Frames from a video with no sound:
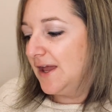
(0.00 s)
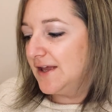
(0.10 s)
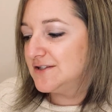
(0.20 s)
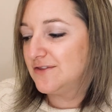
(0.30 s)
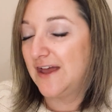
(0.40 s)

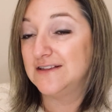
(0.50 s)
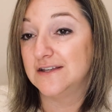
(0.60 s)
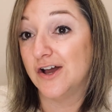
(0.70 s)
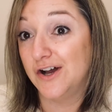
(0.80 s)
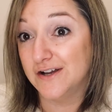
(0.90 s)
So that's an
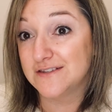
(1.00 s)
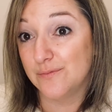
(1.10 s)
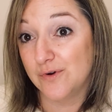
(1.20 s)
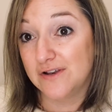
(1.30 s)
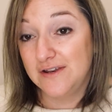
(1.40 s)
awesome
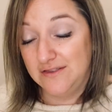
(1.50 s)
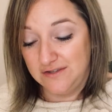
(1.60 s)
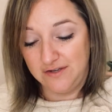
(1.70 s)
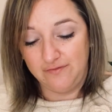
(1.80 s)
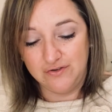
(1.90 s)
one in the
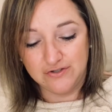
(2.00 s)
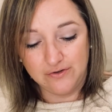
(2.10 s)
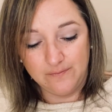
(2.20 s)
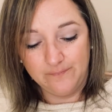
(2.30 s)
diffuser.